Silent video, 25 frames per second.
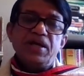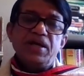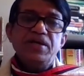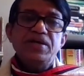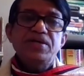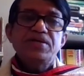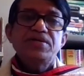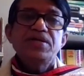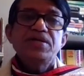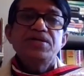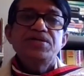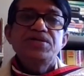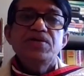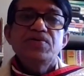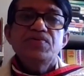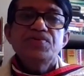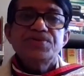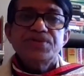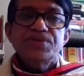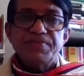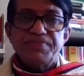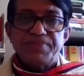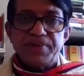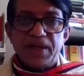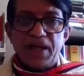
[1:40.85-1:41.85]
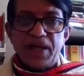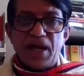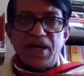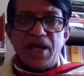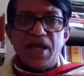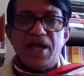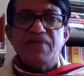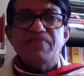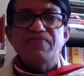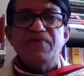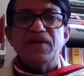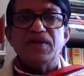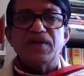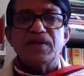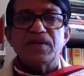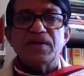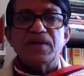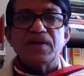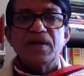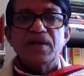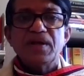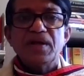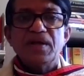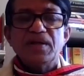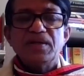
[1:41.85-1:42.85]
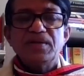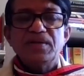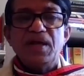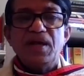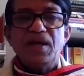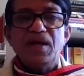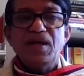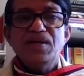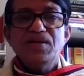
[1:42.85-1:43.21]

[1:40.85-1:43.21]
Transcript: irreducibly, and even the